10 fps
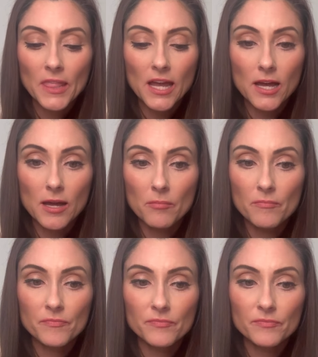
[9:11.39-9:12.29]

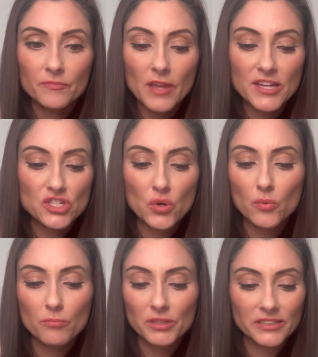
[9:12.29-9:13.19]
I
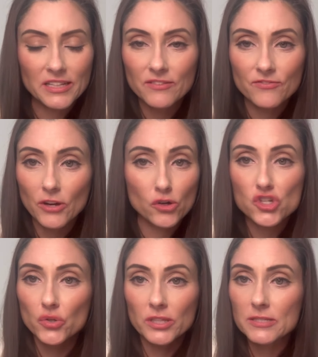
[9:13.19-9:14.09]
don't believe
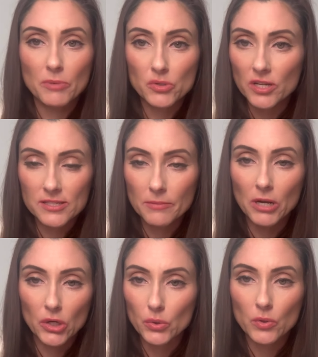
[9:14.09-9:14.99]
argireline's Botox in a
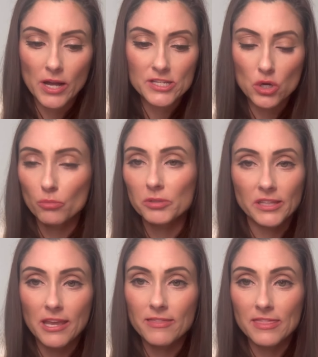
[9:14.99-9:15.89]
bottle. I don't
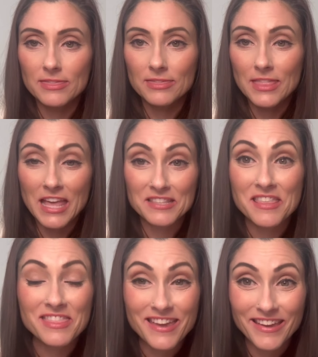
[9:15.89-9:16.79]
believe that that's a
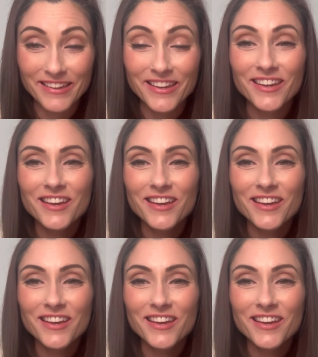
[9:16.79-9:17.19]
thing.